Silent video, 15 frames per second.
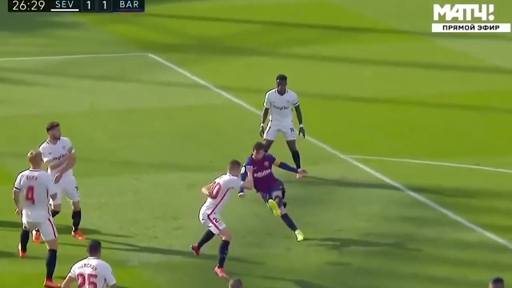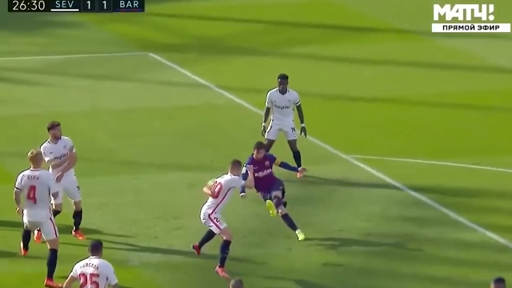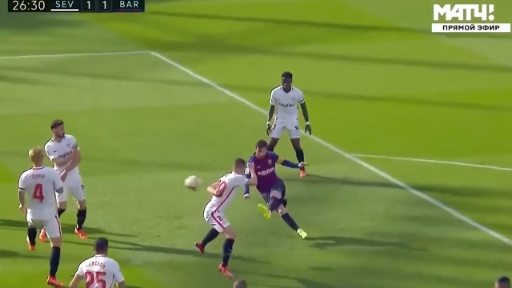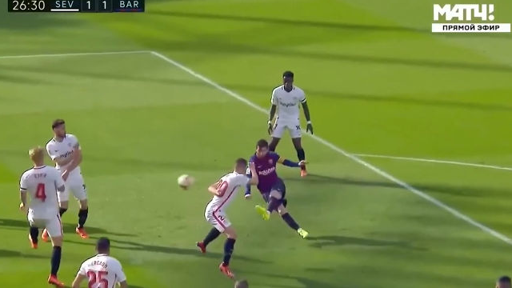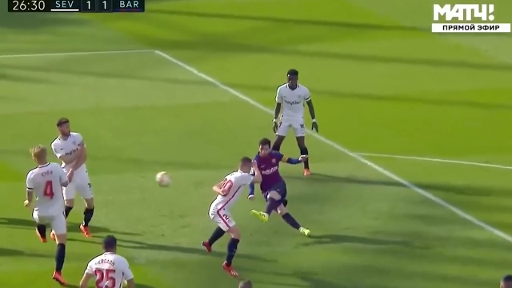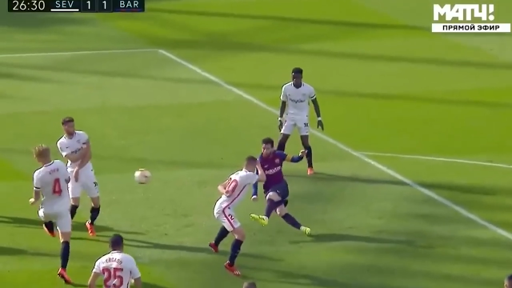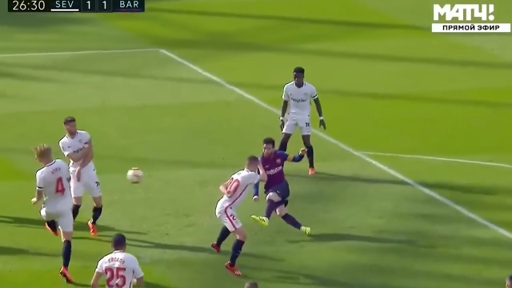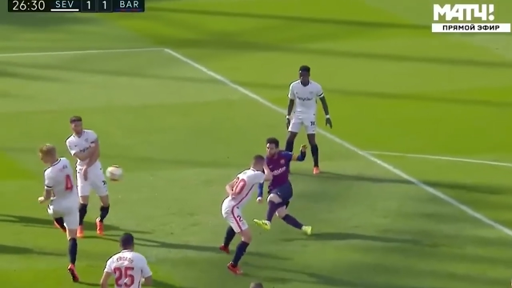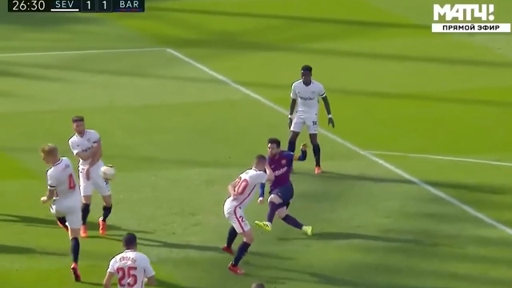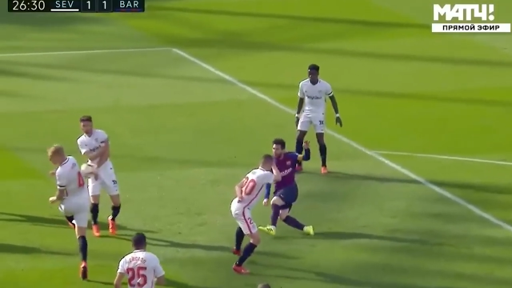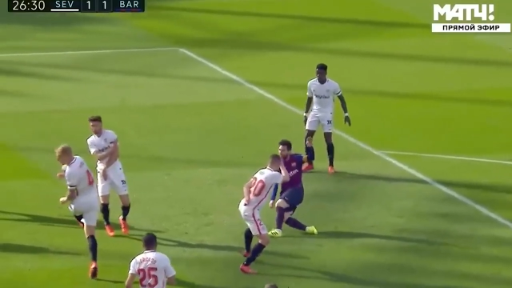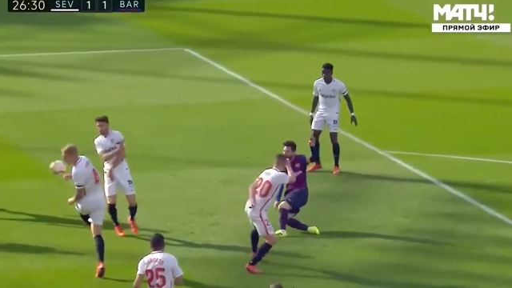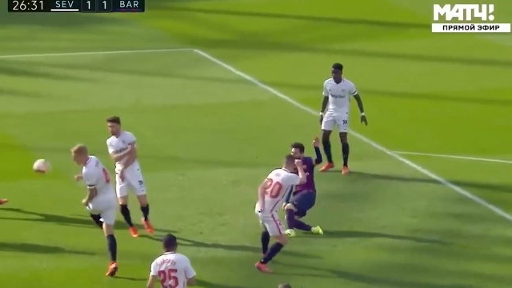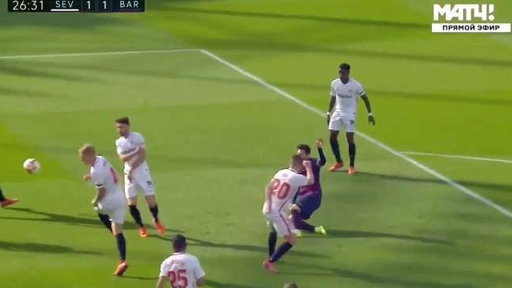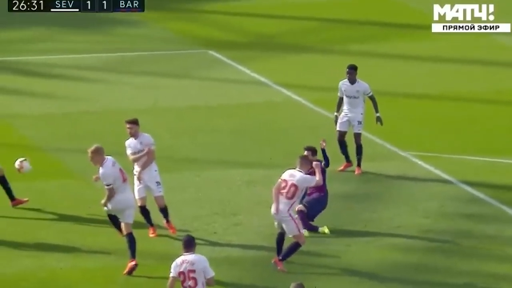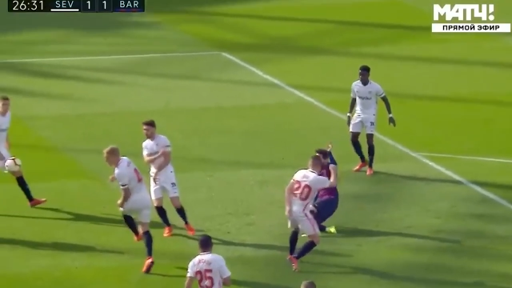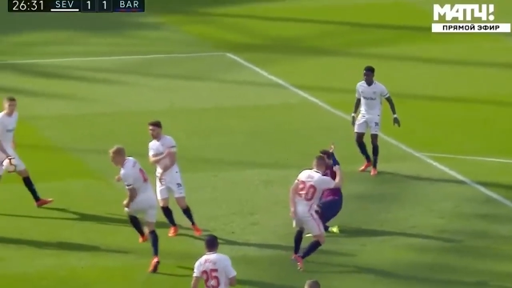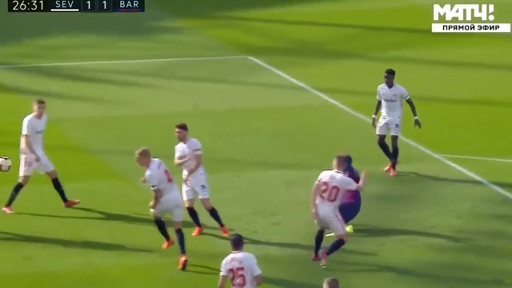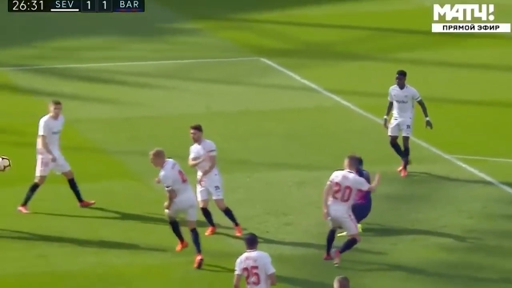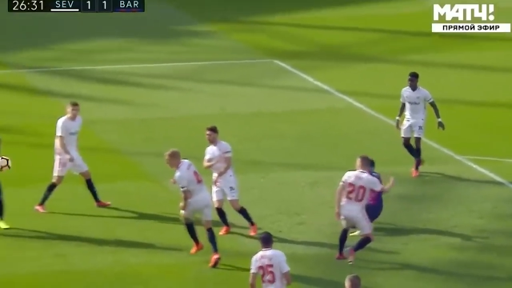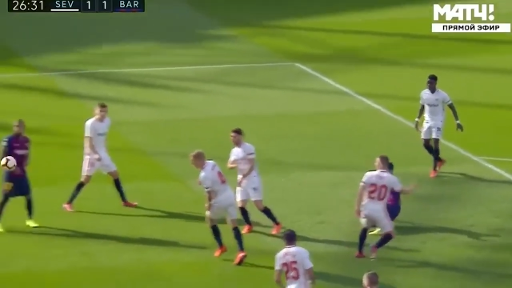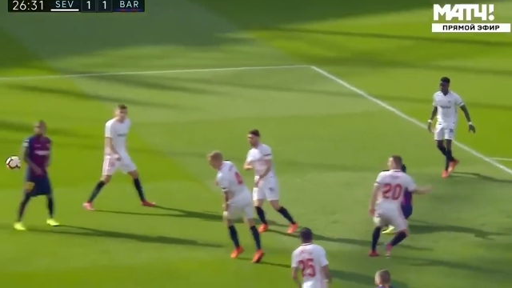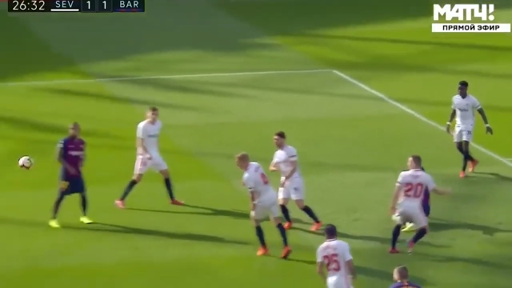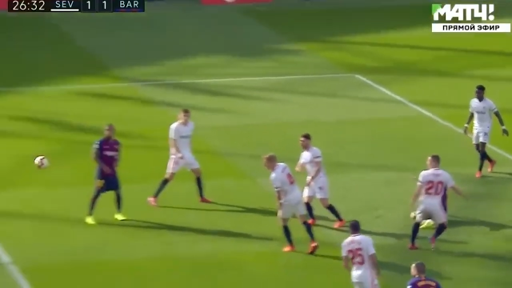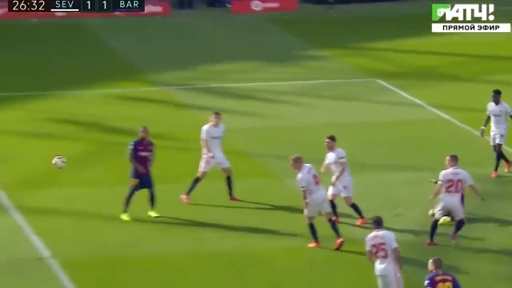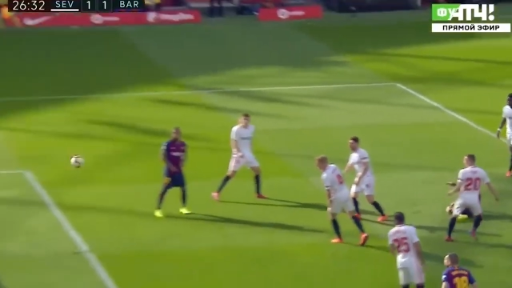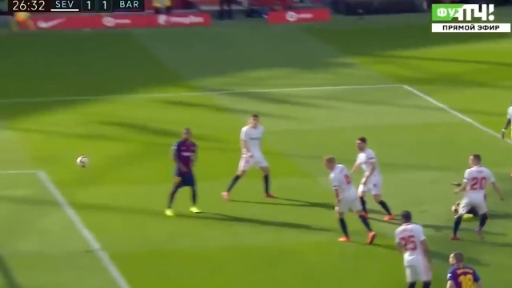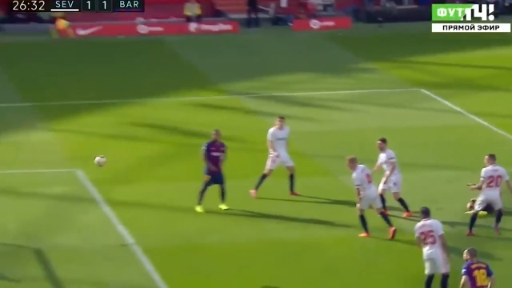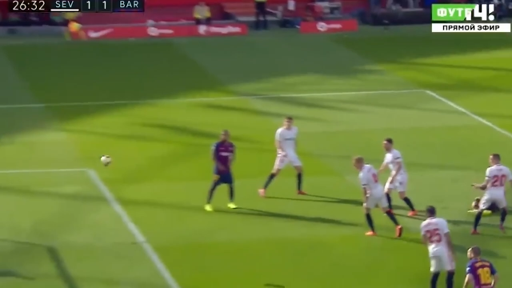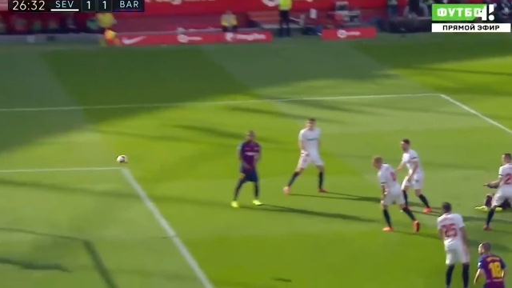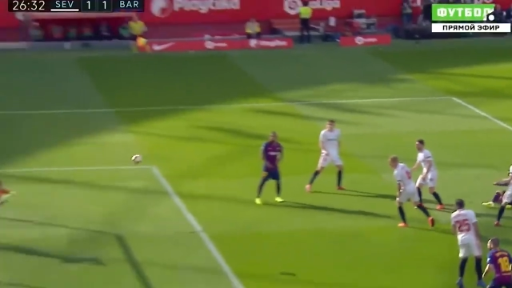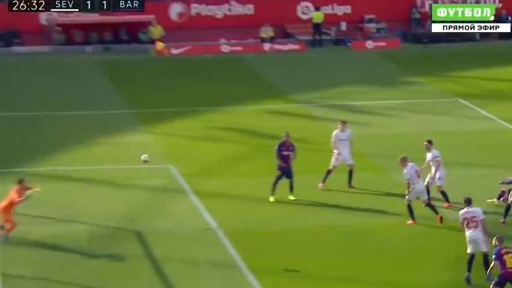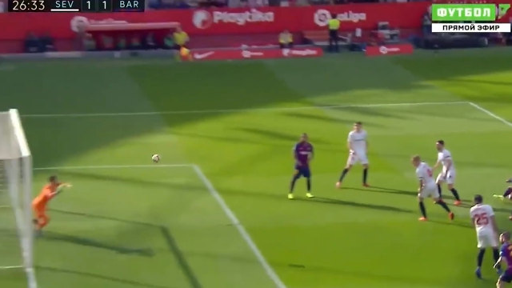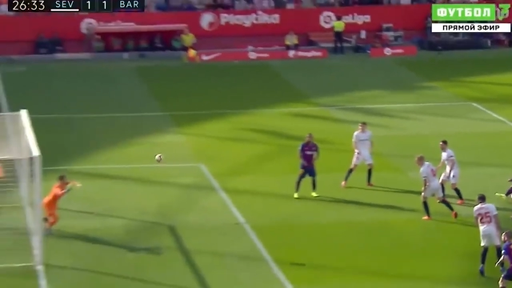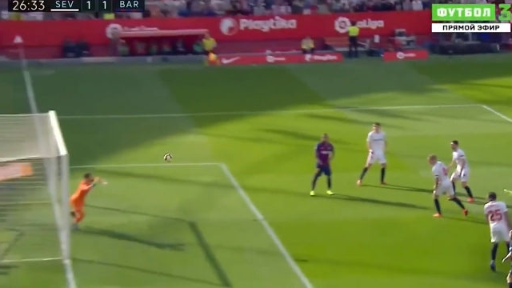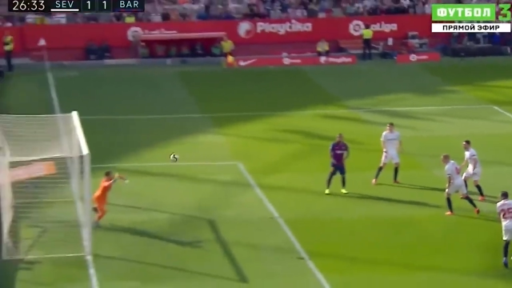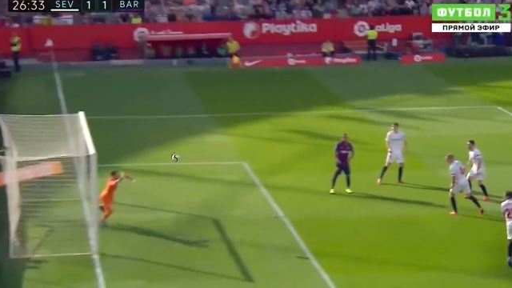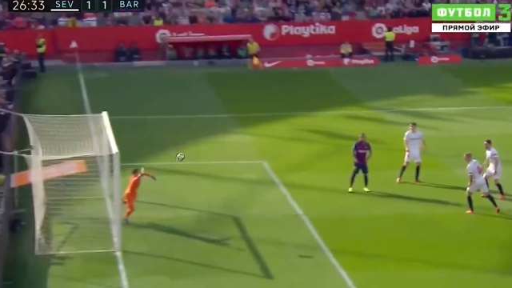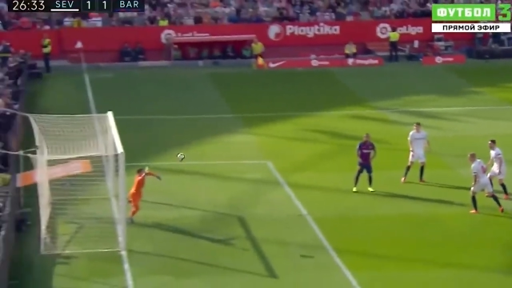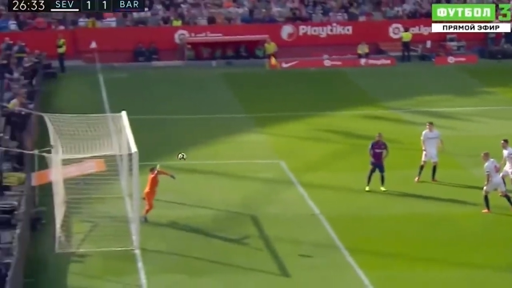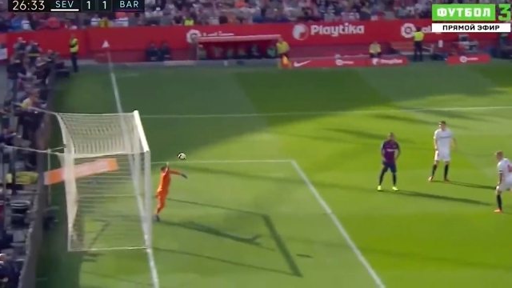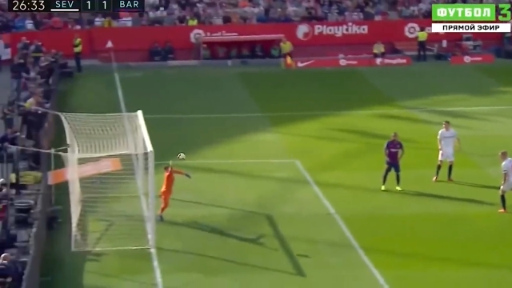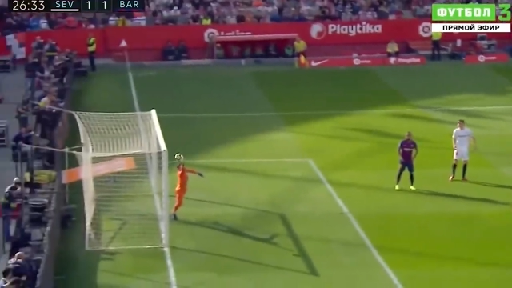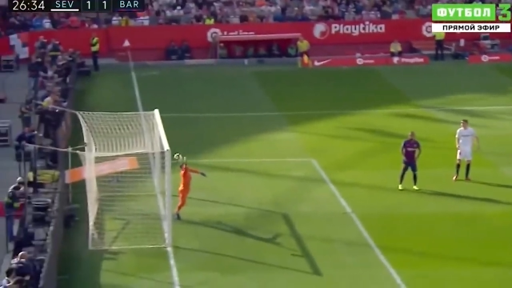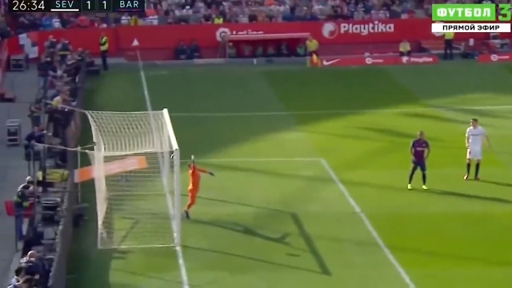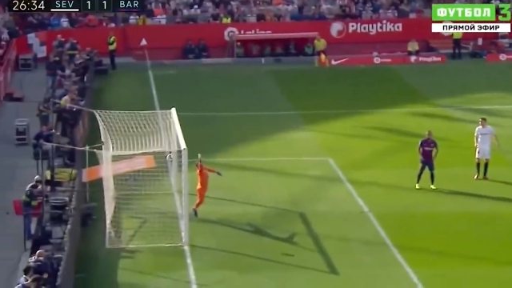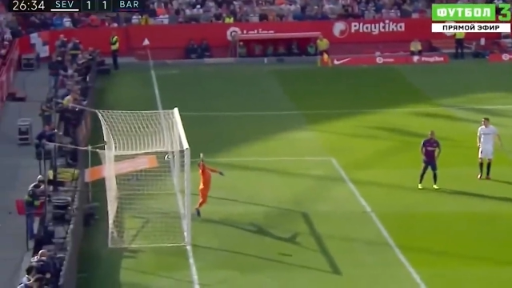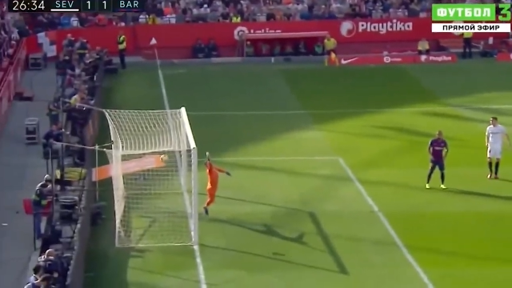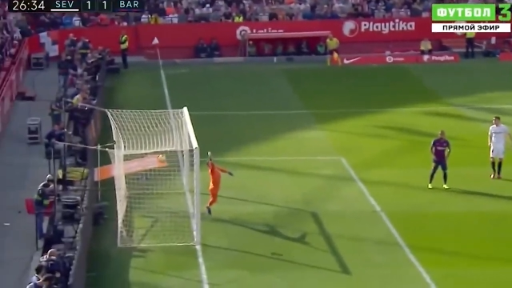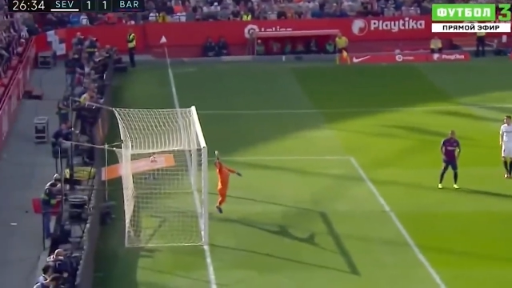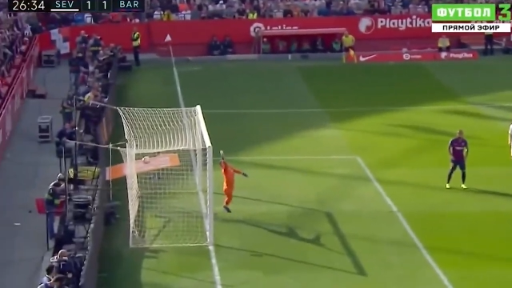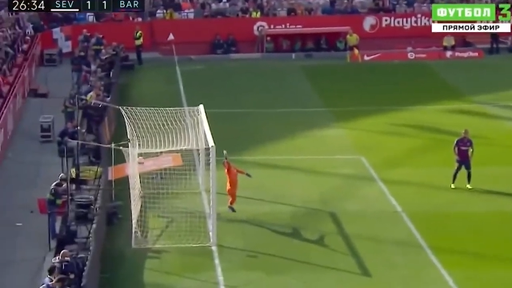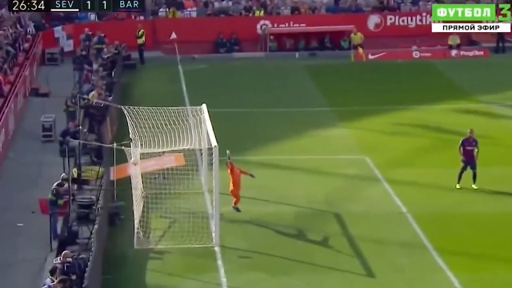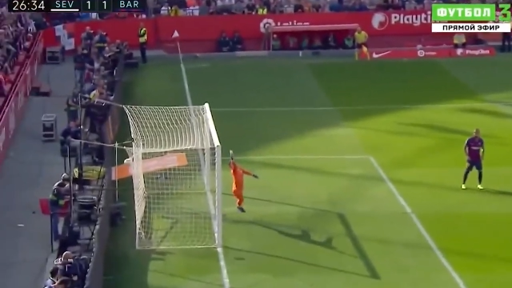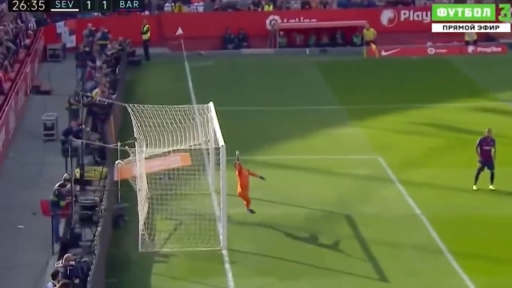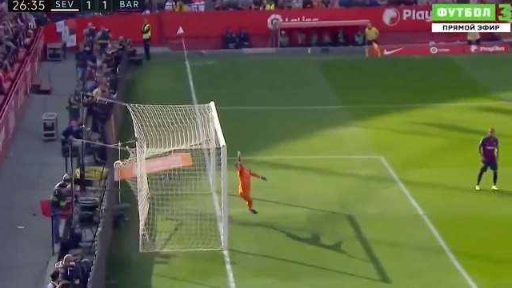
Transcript: [unreadable: no face in view]